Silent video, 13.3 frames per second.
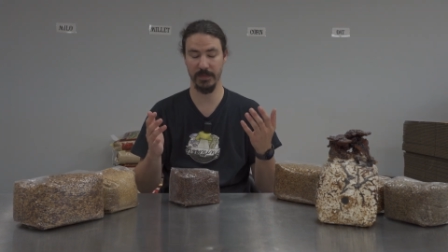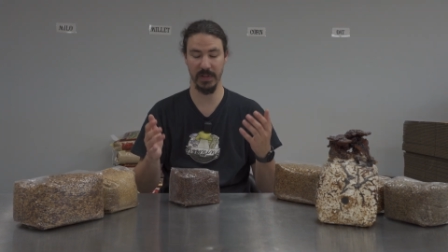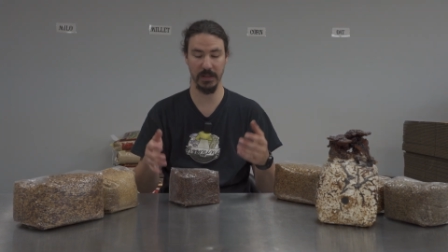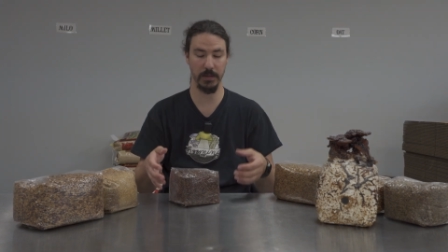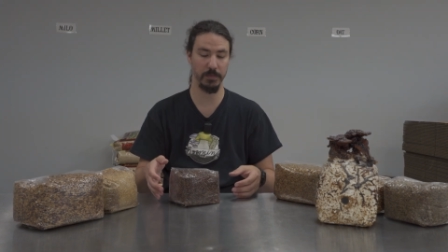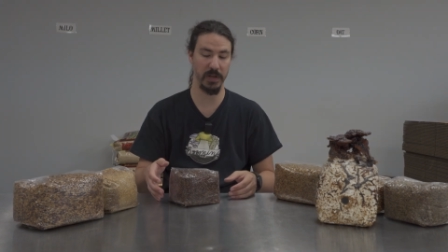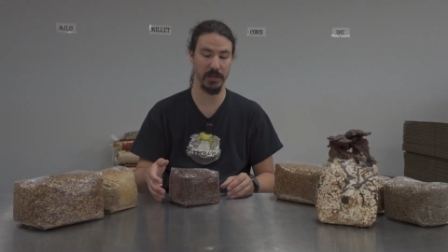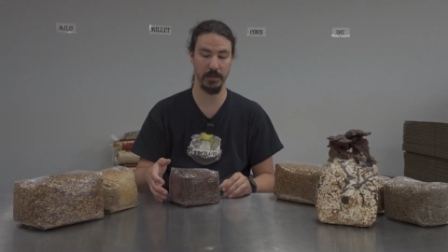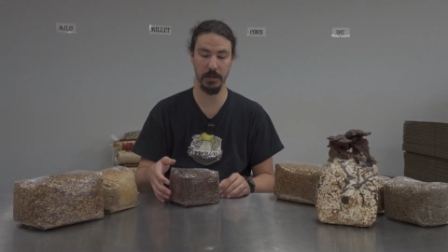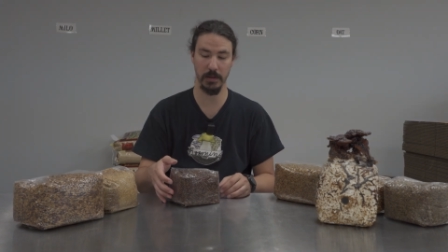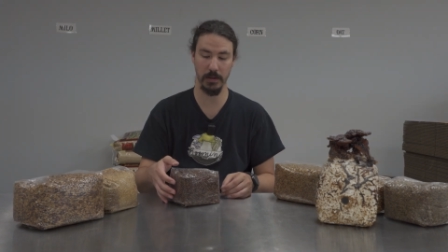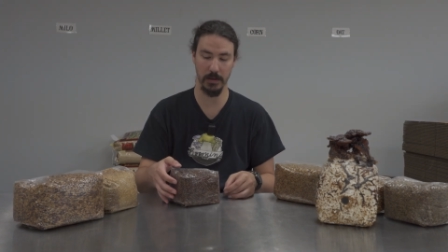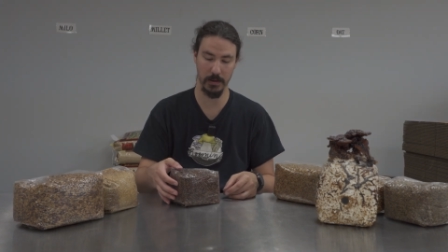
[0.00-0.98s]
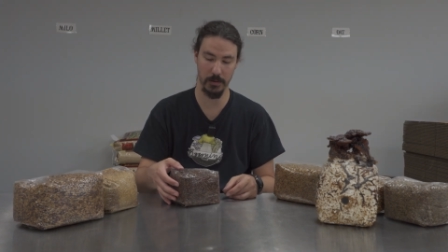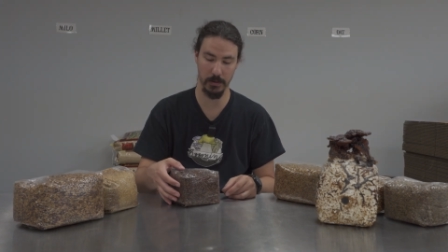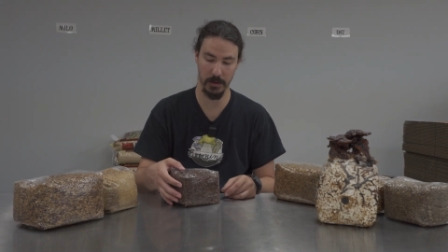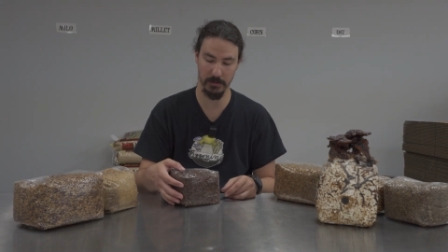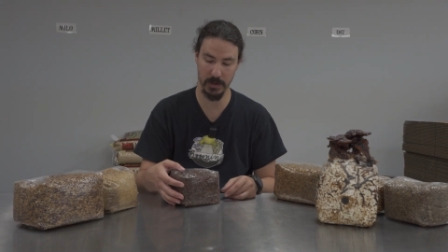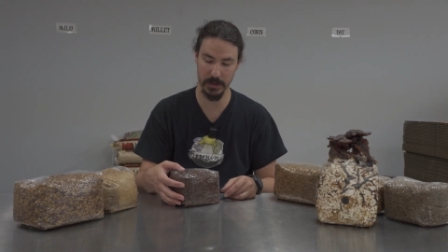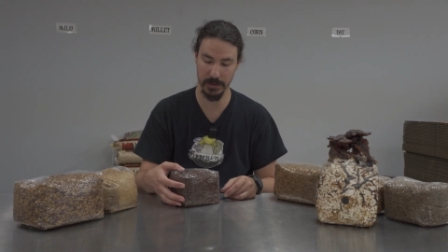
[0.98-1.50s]
That's basically the
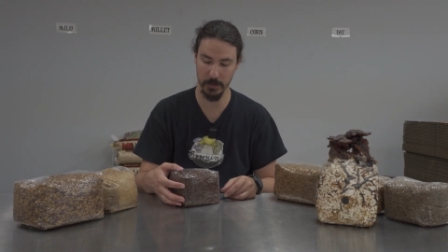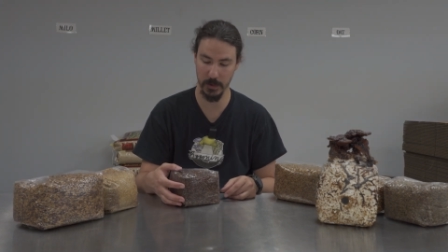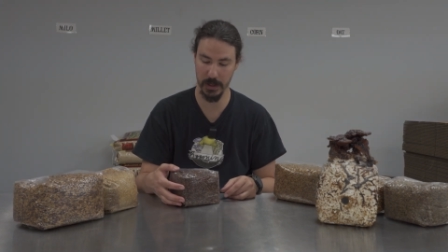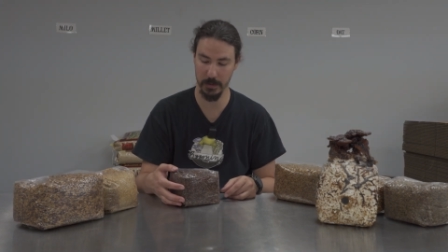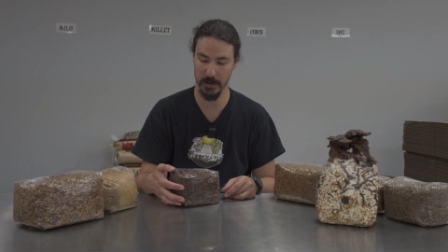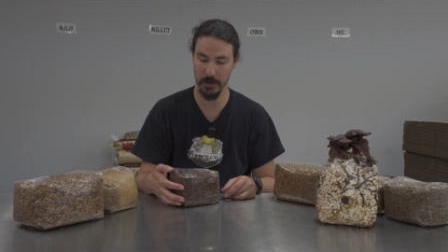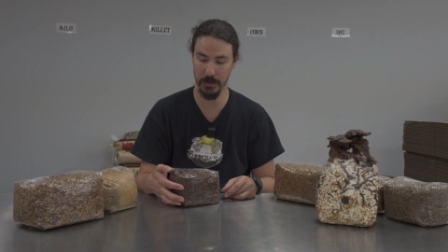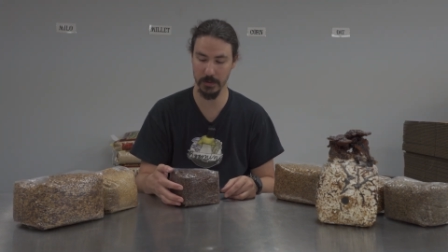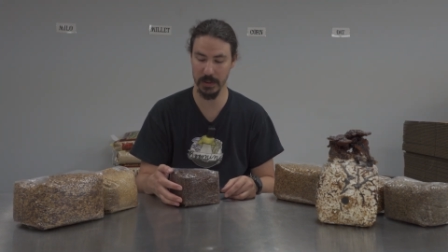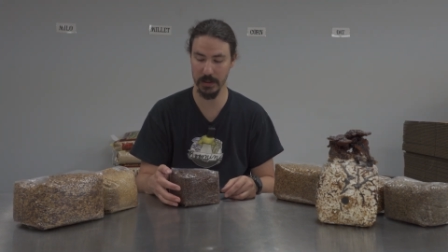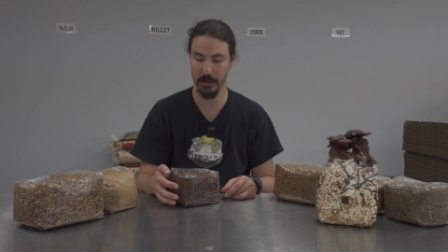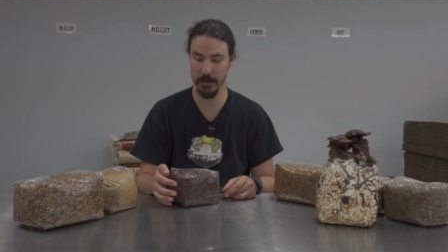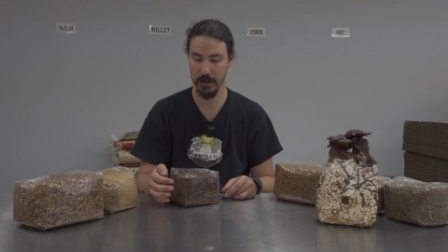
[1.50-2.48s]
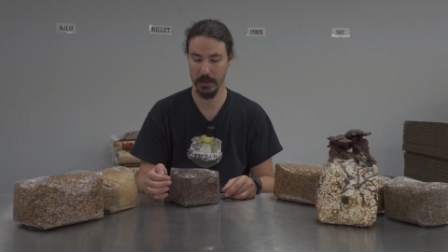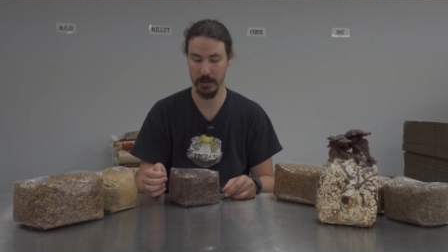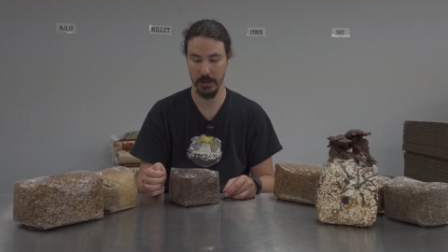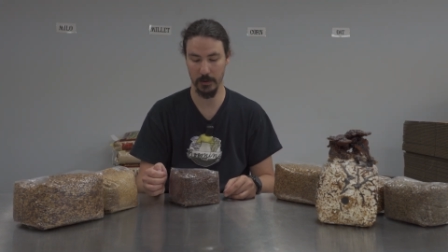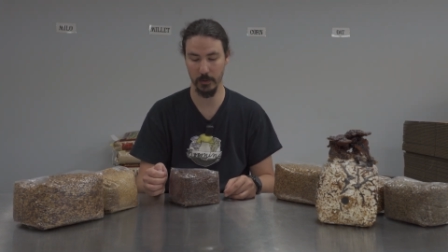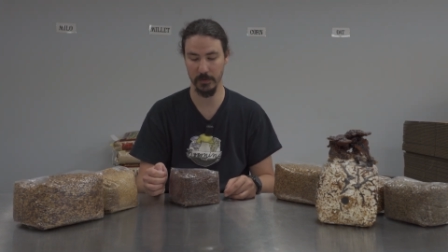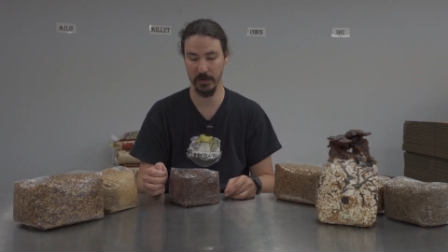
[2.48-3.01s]
only reason why we use it
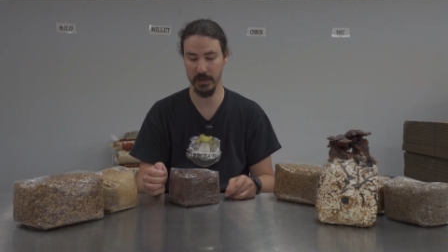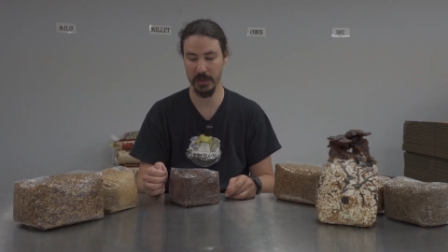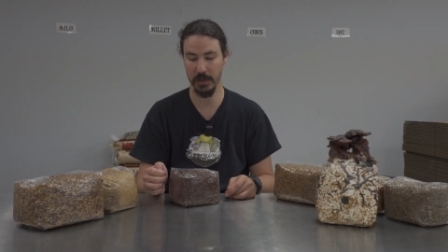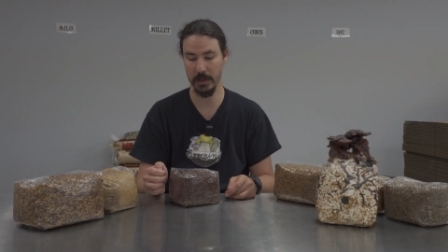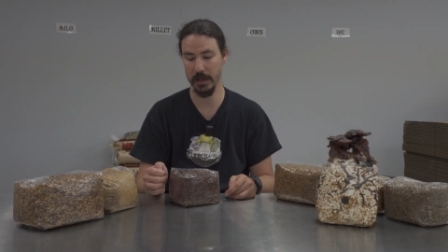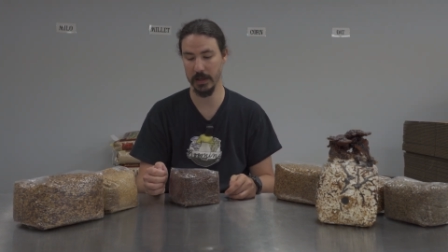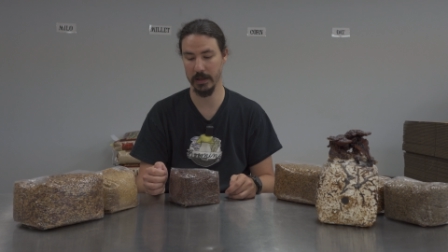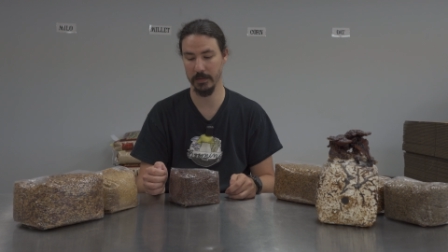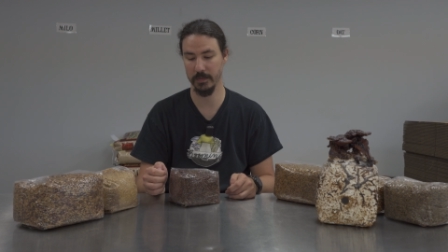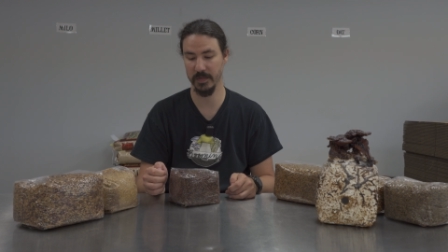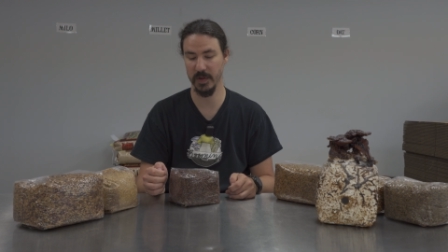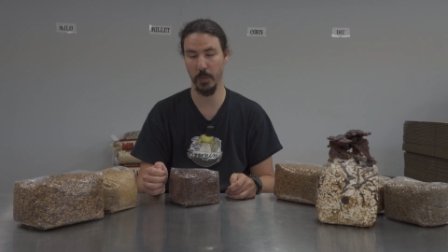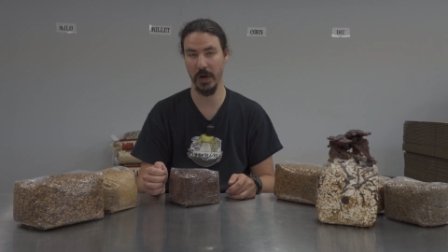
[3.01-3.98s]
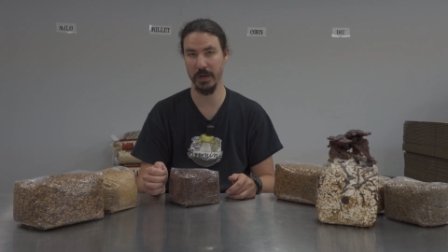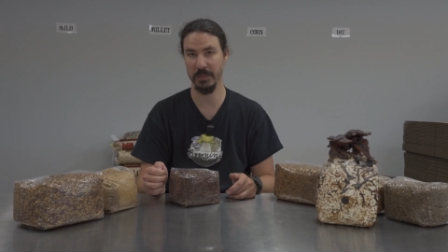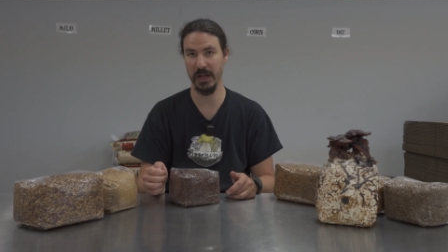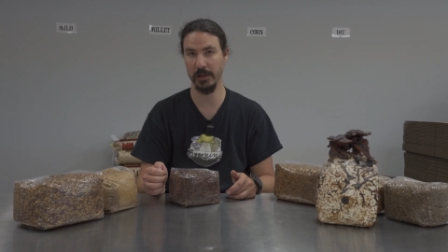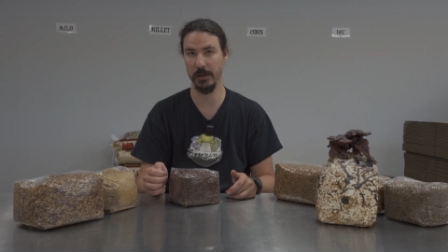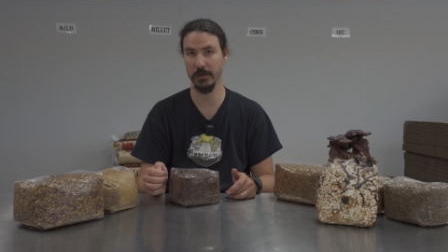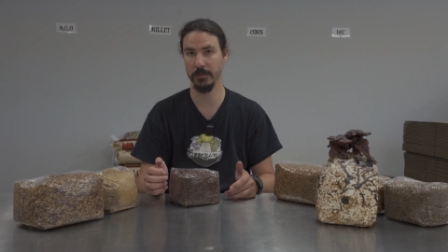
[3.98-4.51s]
over the, uh, the white
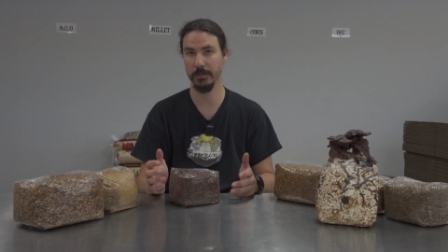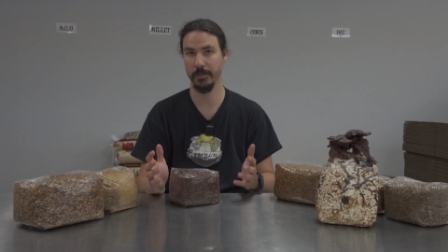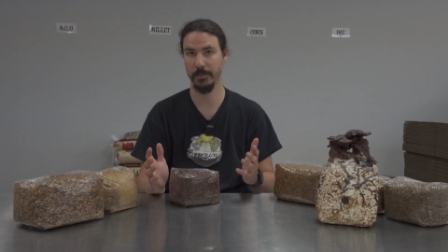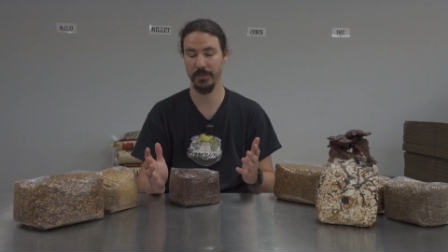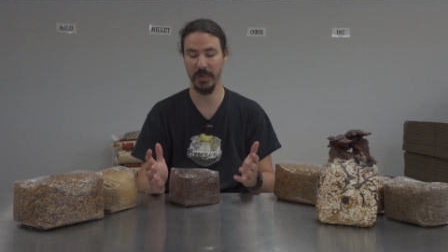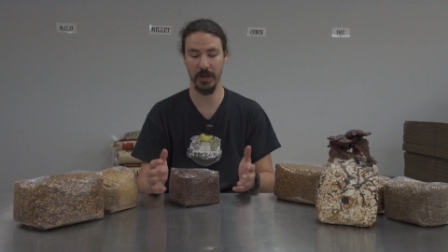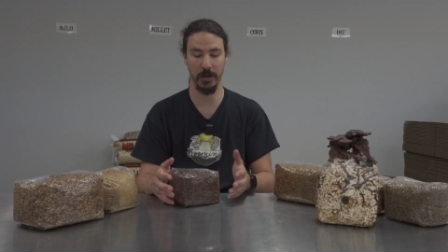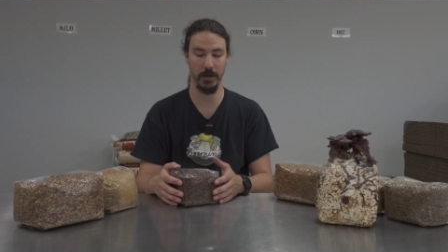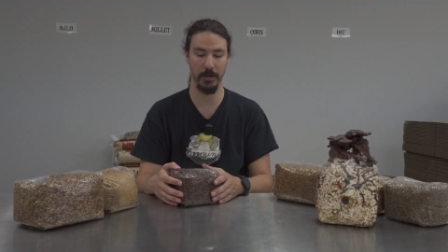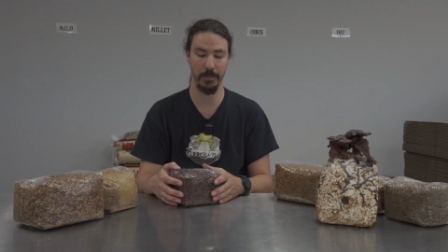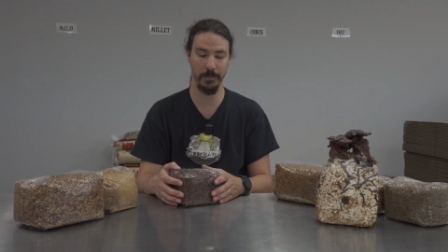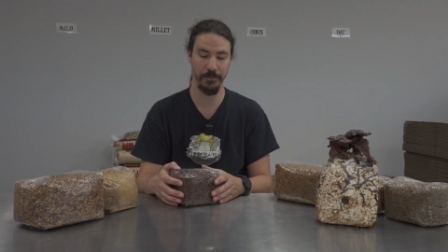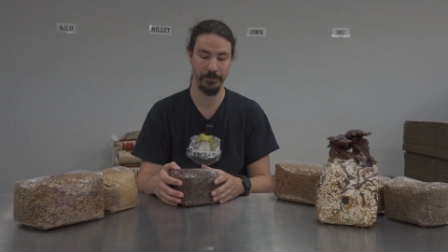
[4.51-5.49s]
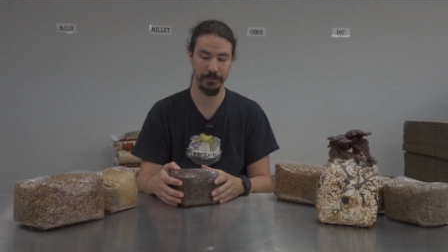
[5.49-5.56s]
Milo. Um,